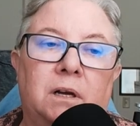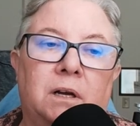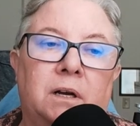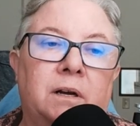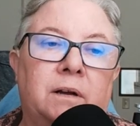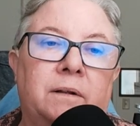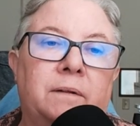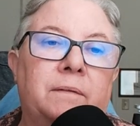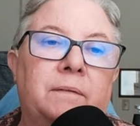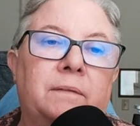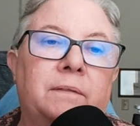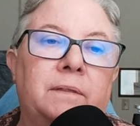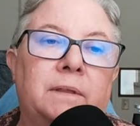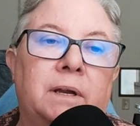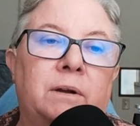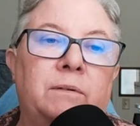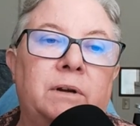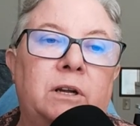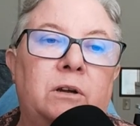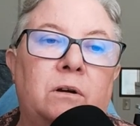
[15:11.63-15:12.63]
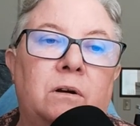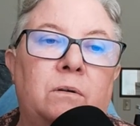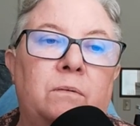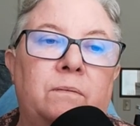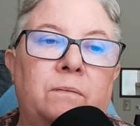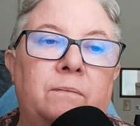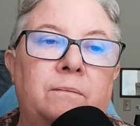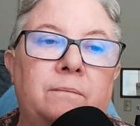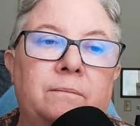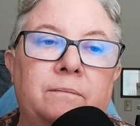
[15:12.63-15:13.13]
uh, there we
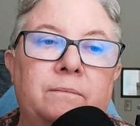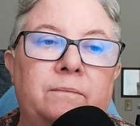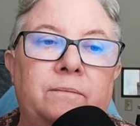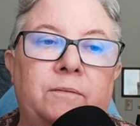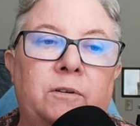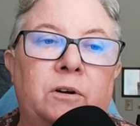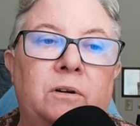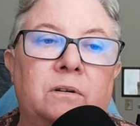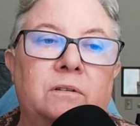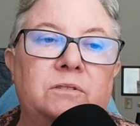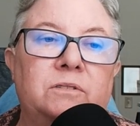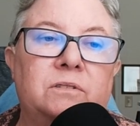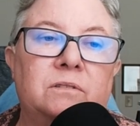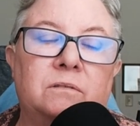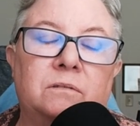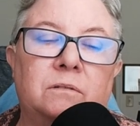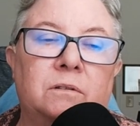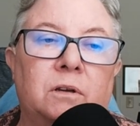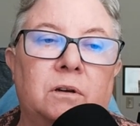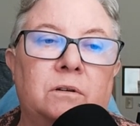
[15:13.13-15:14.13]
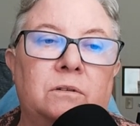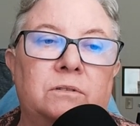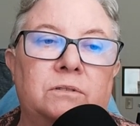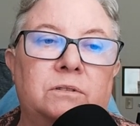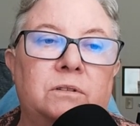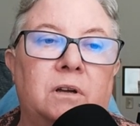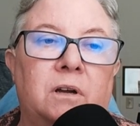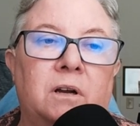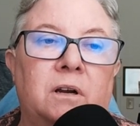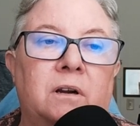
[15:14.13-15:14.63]
go folks,
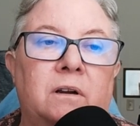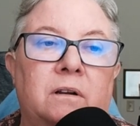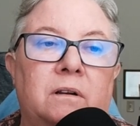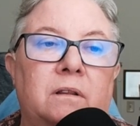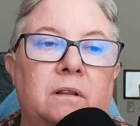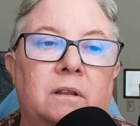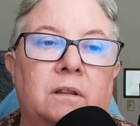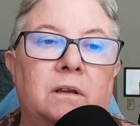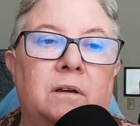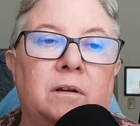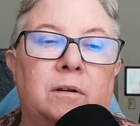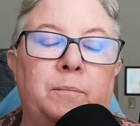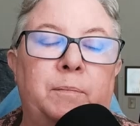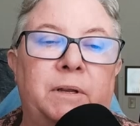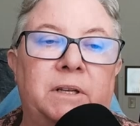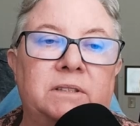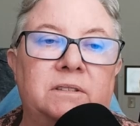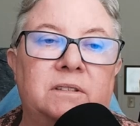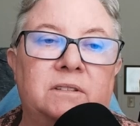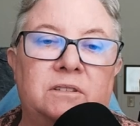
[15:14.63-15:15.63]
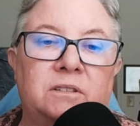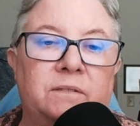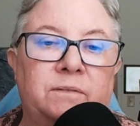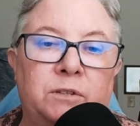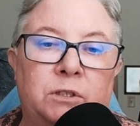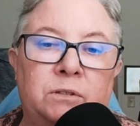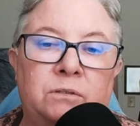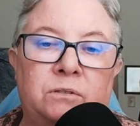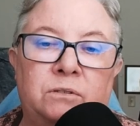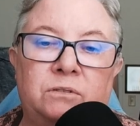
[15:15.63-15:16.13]
those are the pieces of
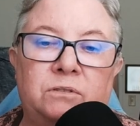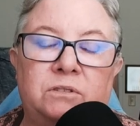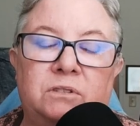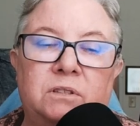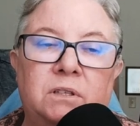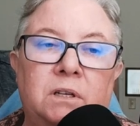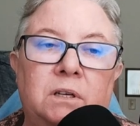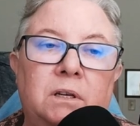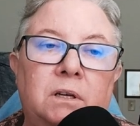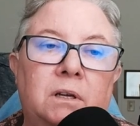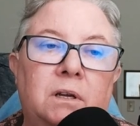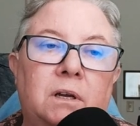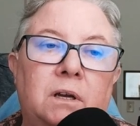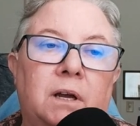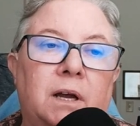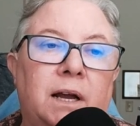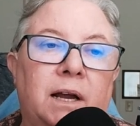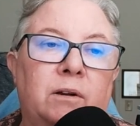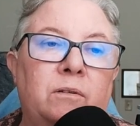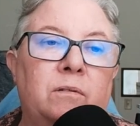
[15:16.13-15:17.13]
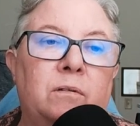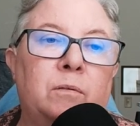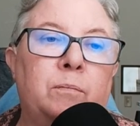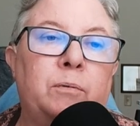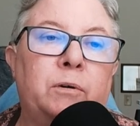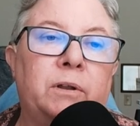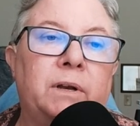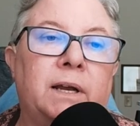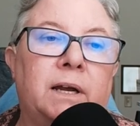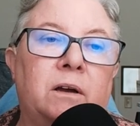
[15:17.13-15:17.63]
news. I will
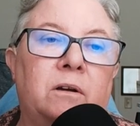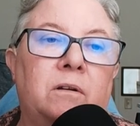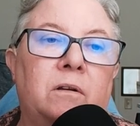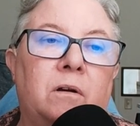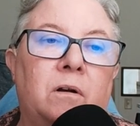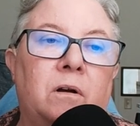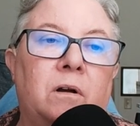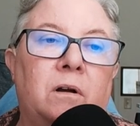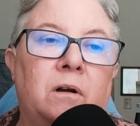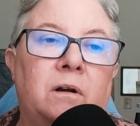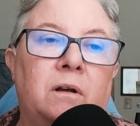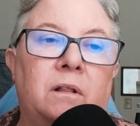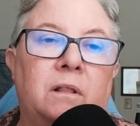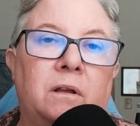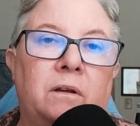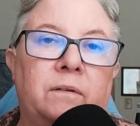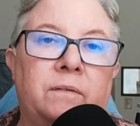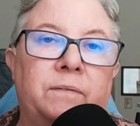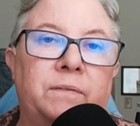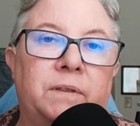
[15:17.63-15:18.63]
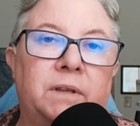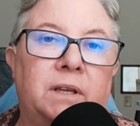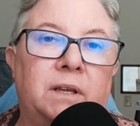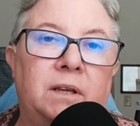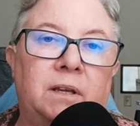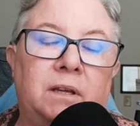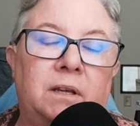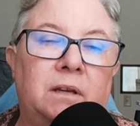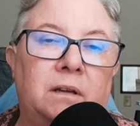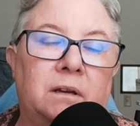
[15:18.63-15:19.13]
put out all of
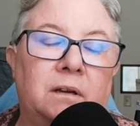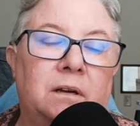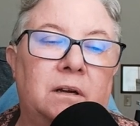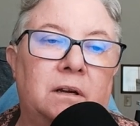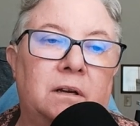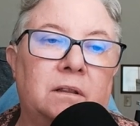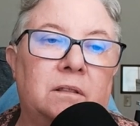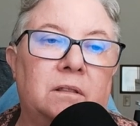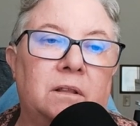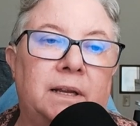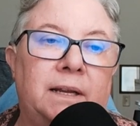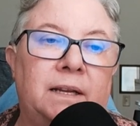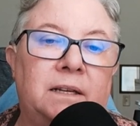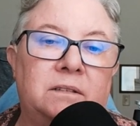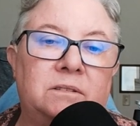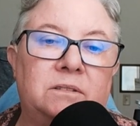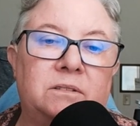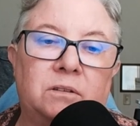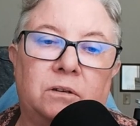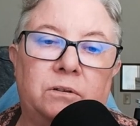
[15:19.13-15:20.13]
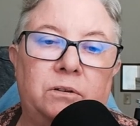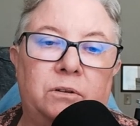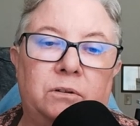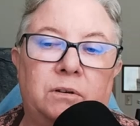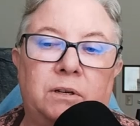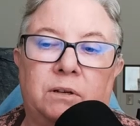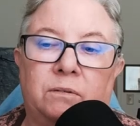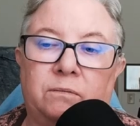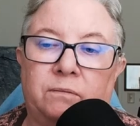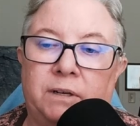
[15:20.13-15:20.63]
the uh, links so
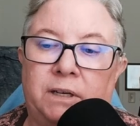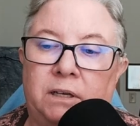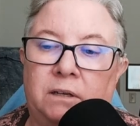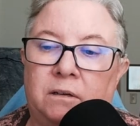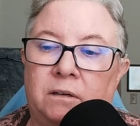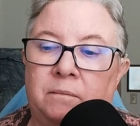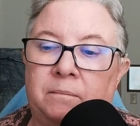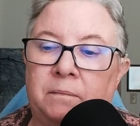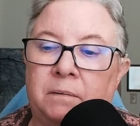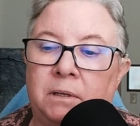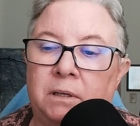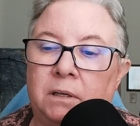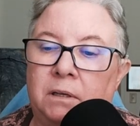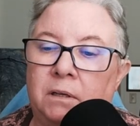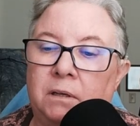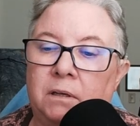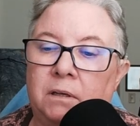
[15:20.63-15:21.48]
you can read them